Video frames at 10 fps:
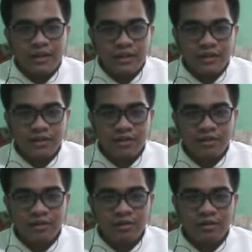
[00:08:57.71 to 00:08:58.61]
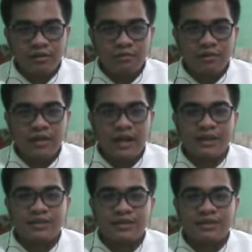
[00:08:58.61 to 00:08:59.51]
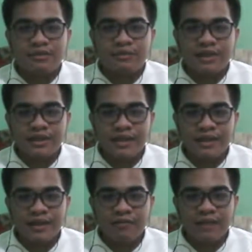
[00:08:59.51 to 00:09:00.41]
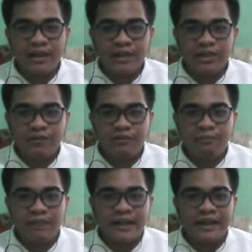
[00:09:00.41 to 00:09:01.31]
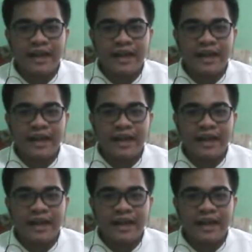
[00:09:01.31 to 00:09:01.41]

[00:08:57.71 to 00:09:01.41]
This is also called the roll axis, which is taken advantage of by the